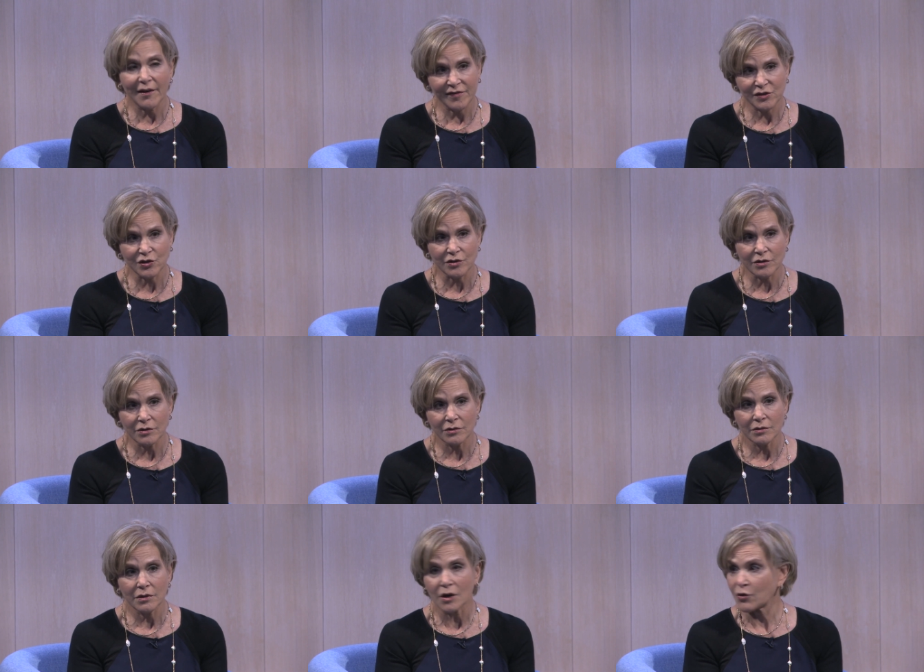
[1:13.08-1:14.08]
after
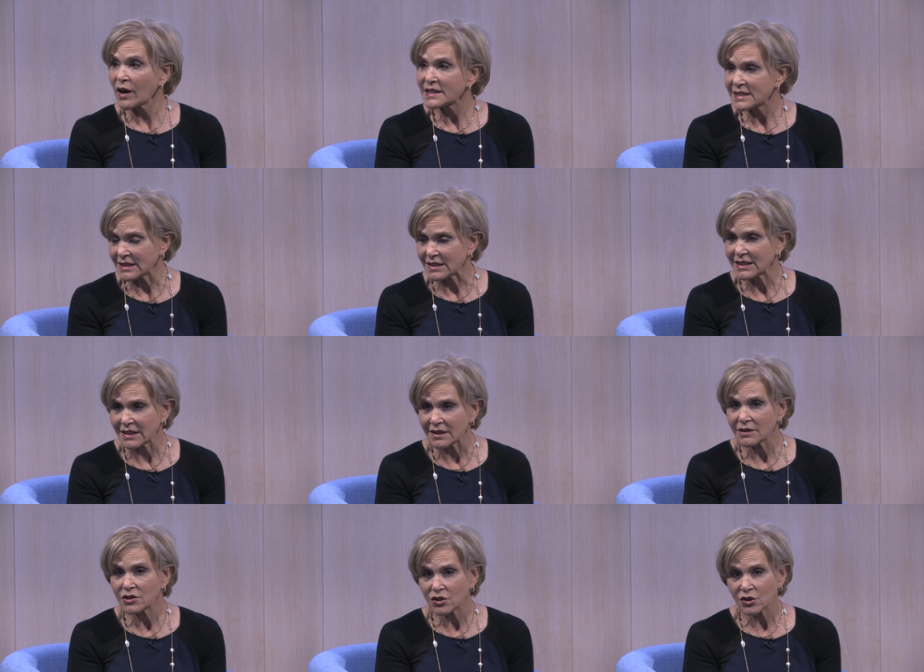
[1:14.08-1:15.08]
a crisis
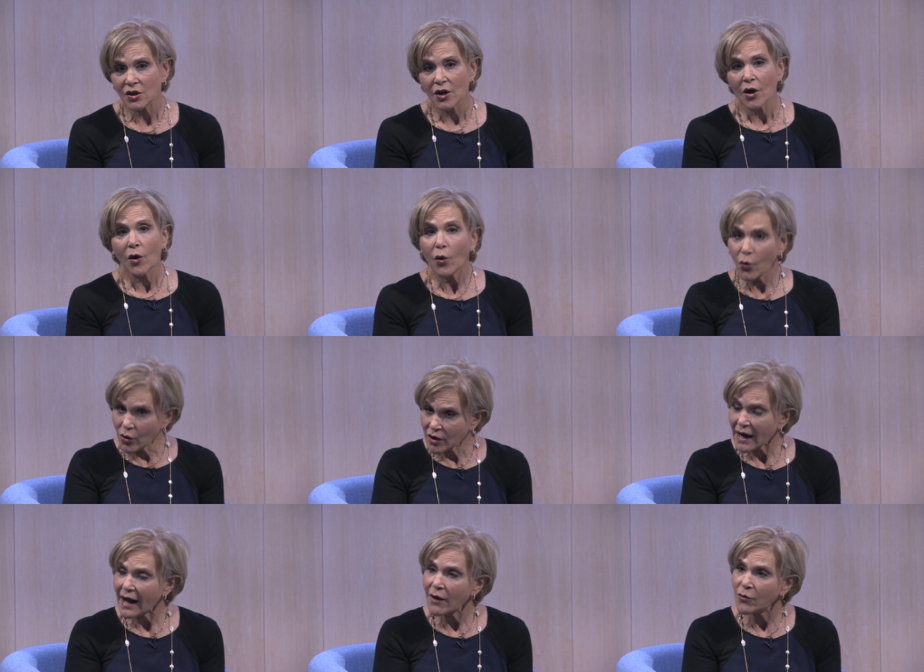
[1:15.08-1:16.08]
hits, or
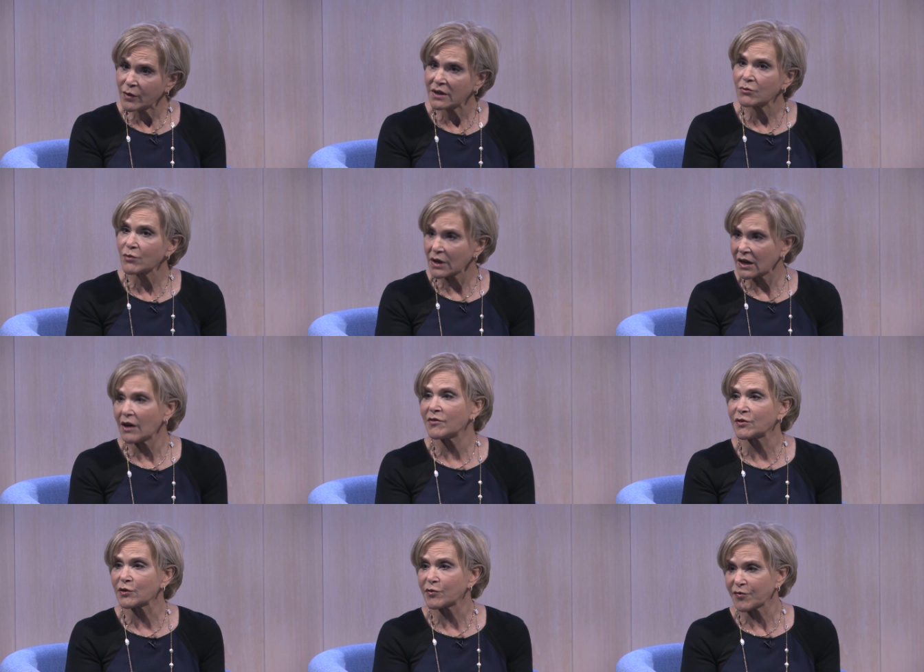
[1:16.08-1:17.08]
how we
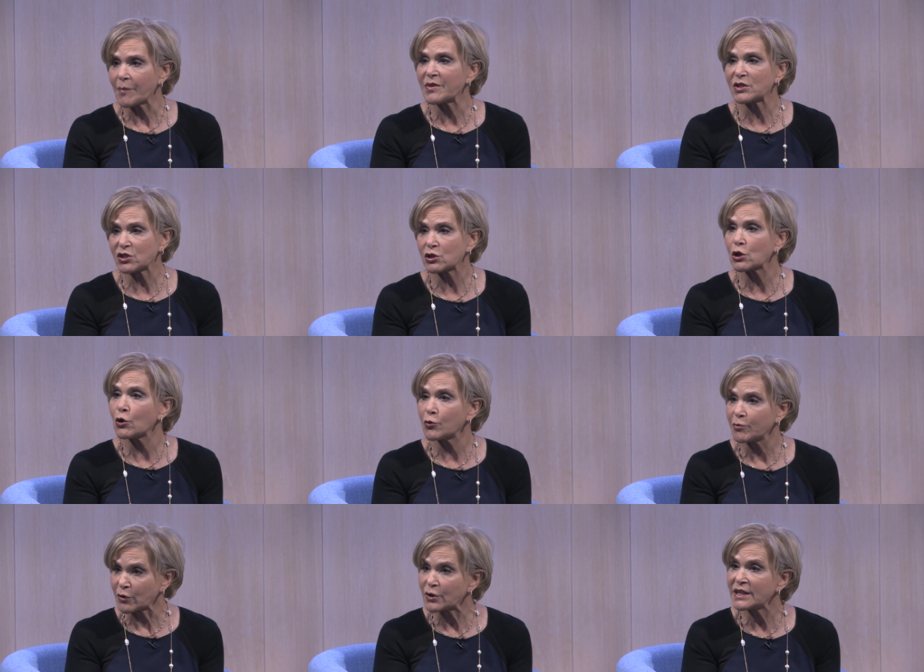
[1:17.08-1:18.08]
recover from the slow
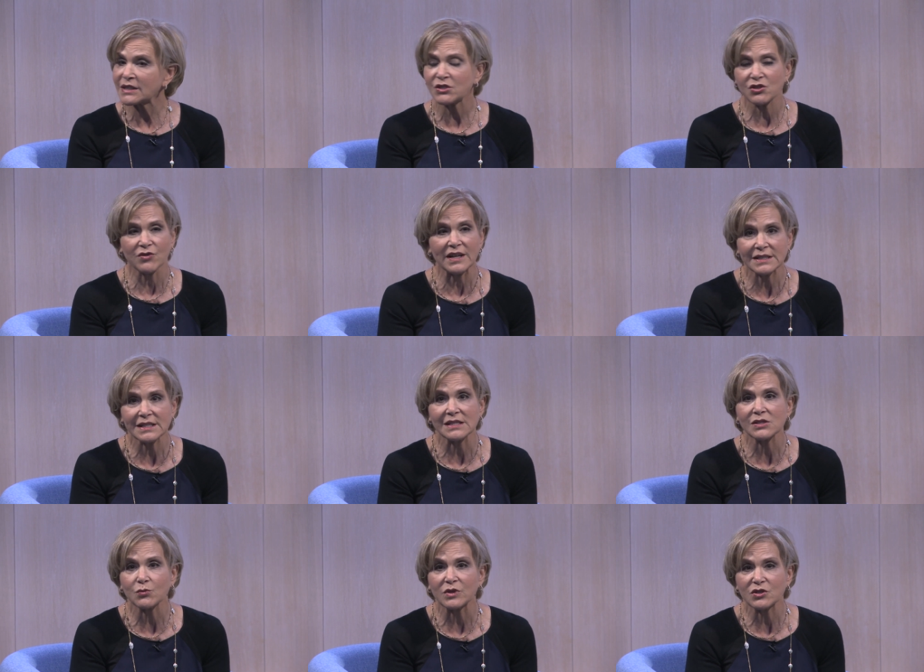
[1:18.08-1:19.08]
burning
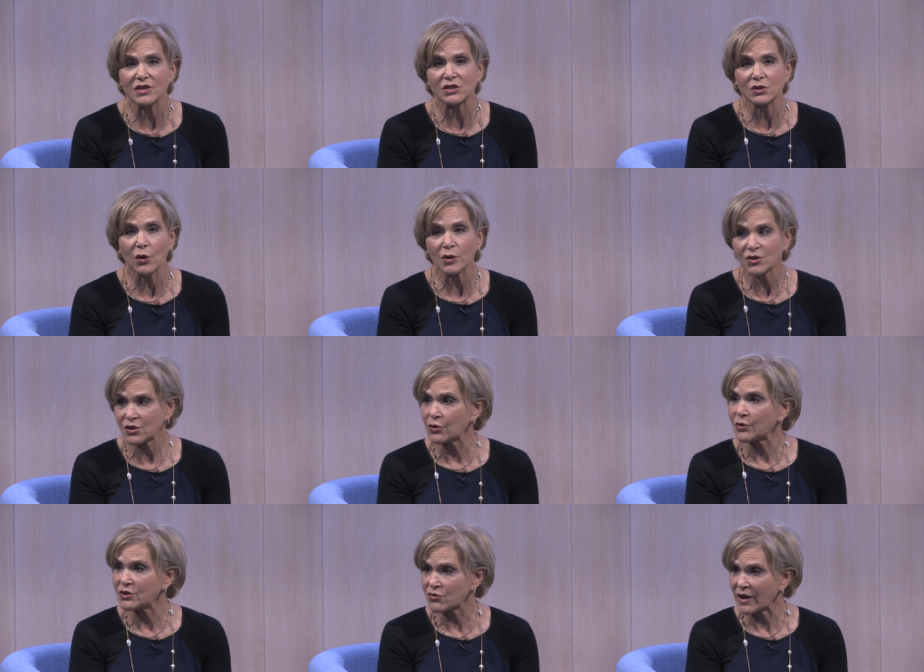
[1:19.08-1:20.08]
stresses, which this
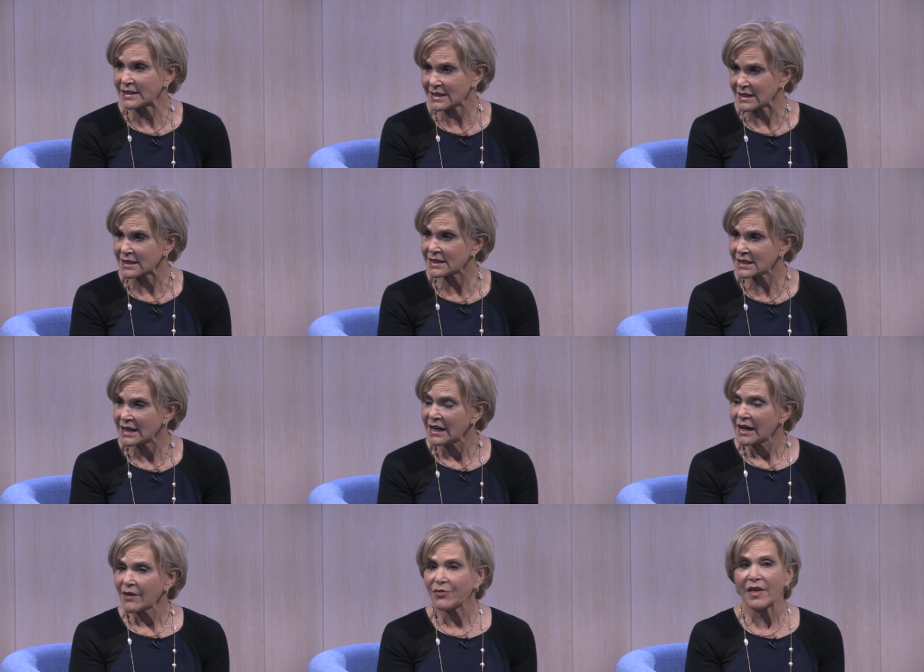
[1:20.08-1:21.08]
also addresses,
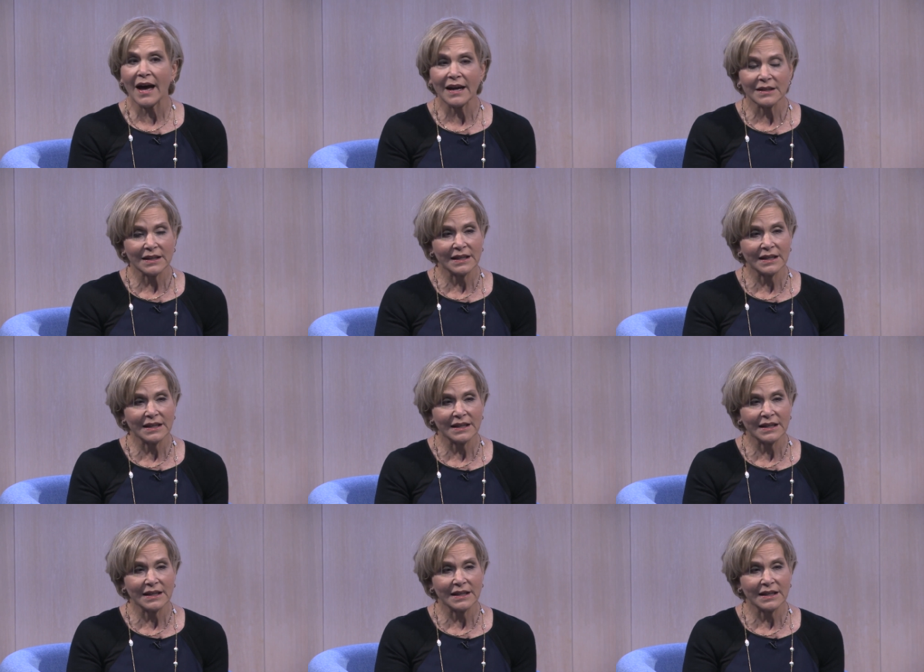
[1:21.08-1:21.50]
that